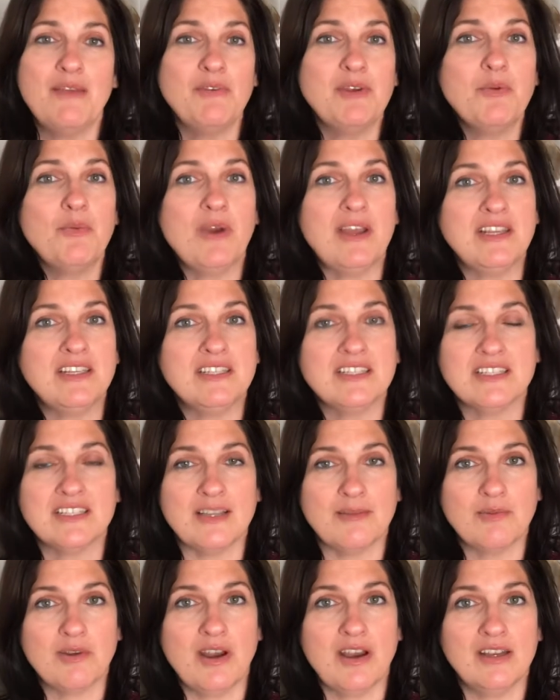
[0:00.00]
we went to
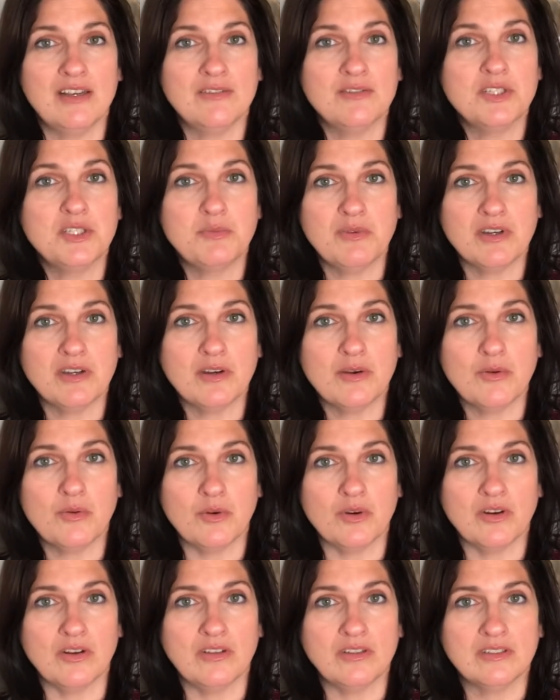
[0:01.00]
some kind of spirit
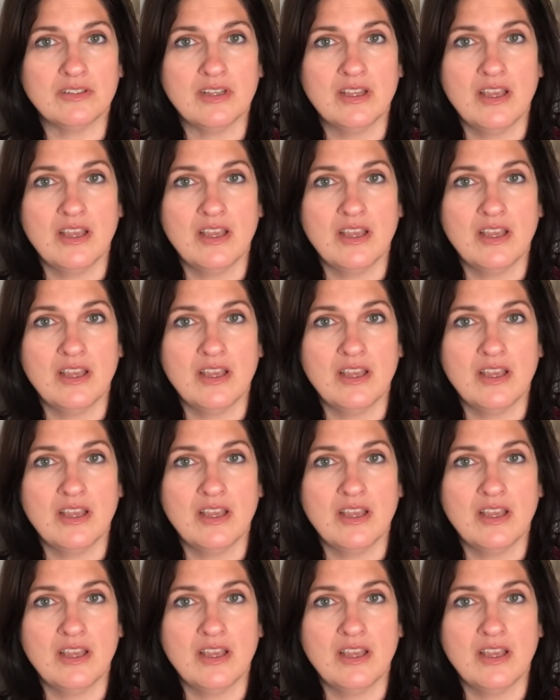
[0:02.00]
world